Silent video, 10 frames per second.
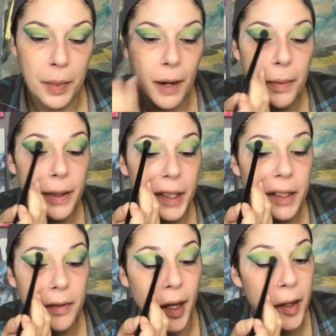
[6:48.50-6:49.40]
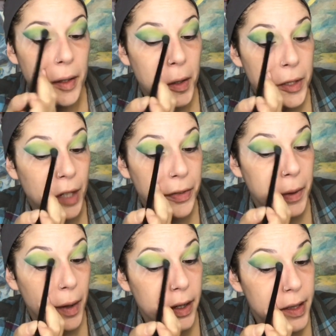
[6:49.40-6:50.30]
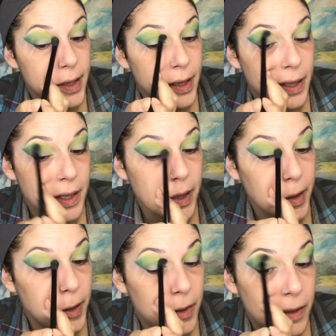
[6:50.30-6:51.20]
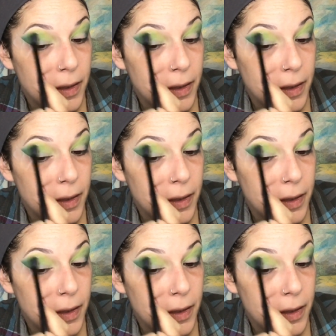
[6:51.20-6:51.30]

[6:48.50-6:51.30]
I didn't know who Jeffrey was until